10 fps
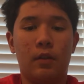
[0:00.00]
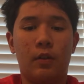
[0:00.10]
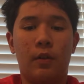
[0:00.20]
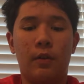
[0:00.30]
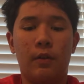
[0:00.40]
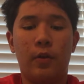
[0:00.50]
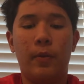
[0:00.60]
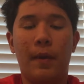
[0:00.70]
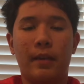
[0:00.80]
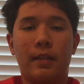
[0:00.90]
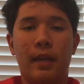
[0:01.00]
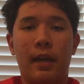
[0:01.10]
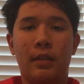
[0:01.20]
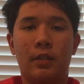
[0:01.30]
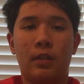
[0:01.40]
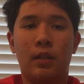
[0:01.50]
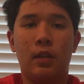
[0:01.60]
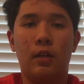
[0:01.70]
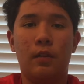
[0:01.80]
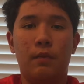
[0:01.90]
going back to cancer,
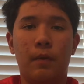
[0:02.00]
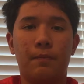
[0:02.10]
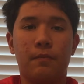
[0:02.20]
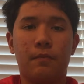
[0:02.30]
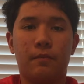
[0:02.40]
what